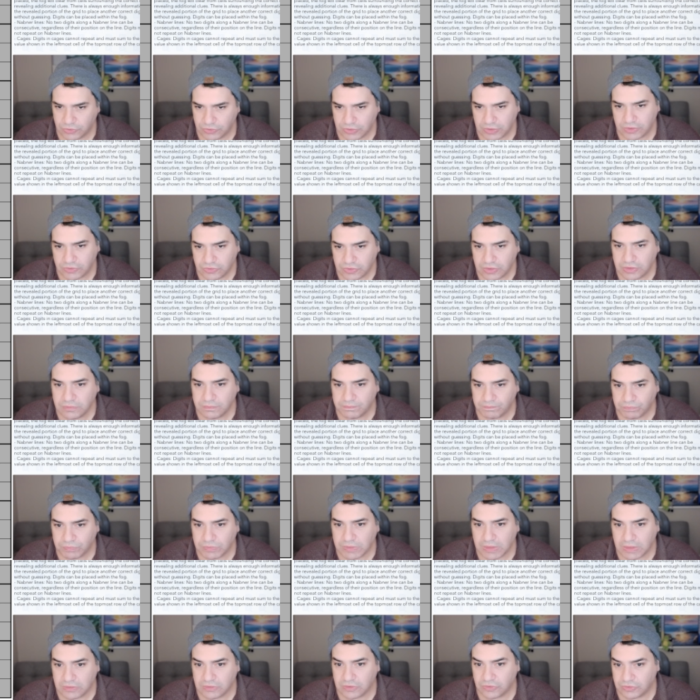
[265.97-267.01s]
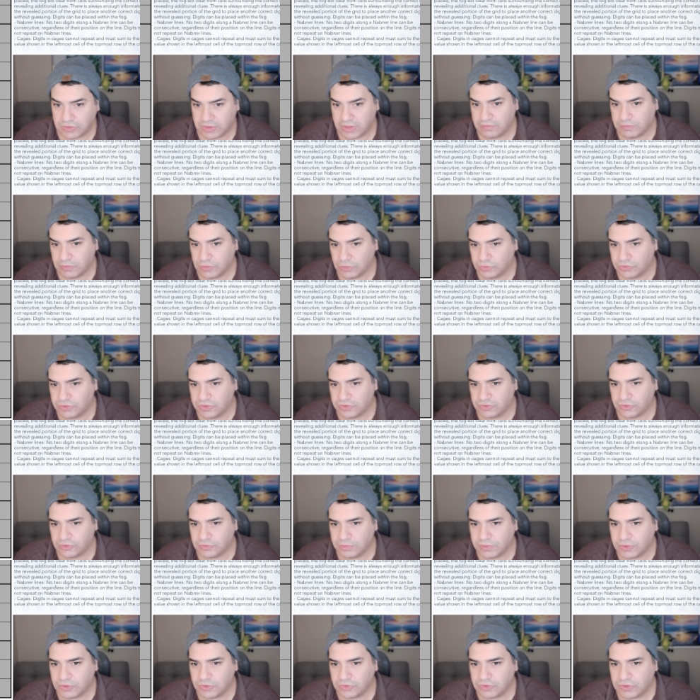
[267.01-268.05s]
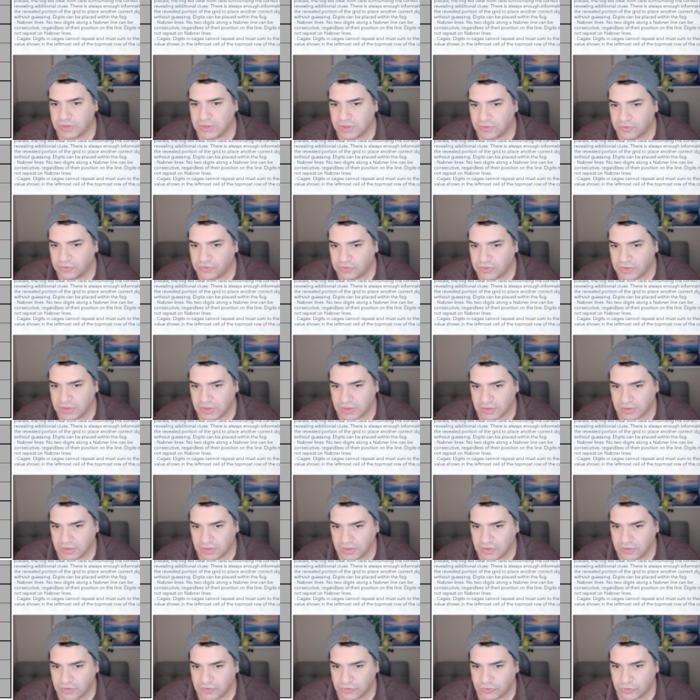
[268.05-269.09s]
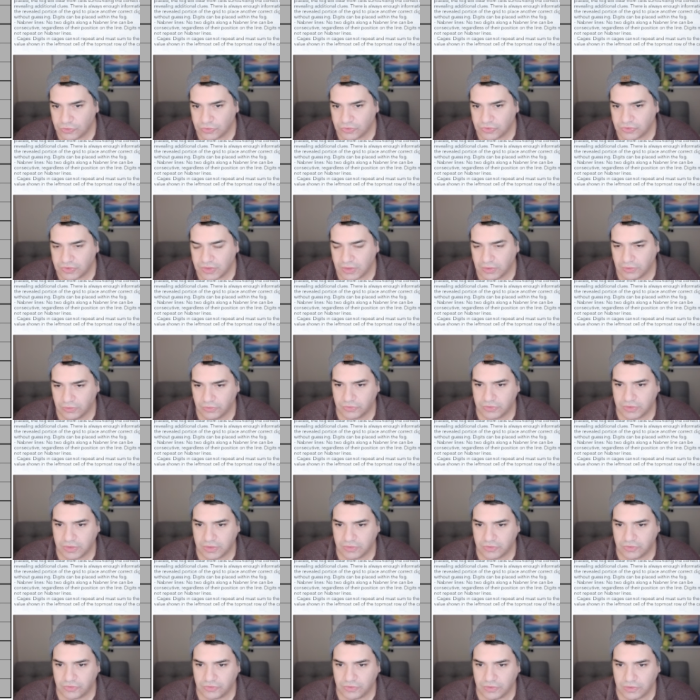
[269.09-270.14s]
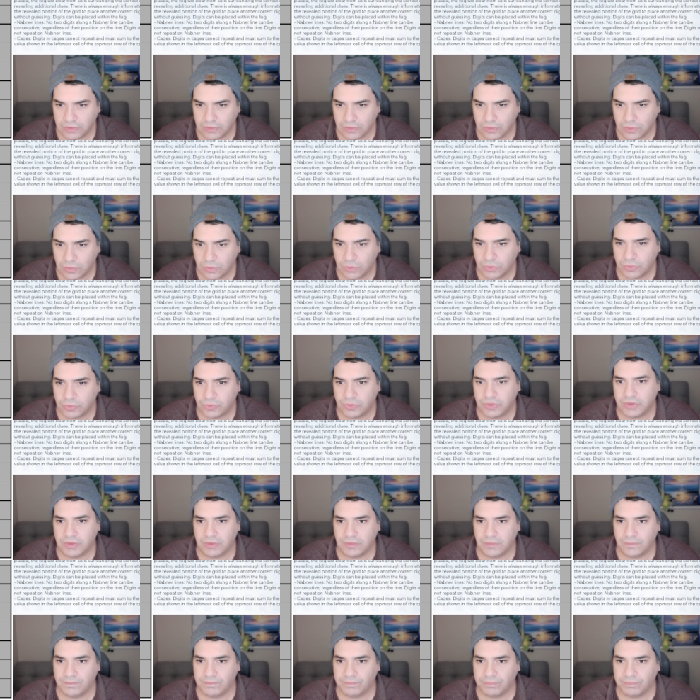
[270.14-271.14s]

and I say it doesn't have low digits because it can see, these two cells can see all 3.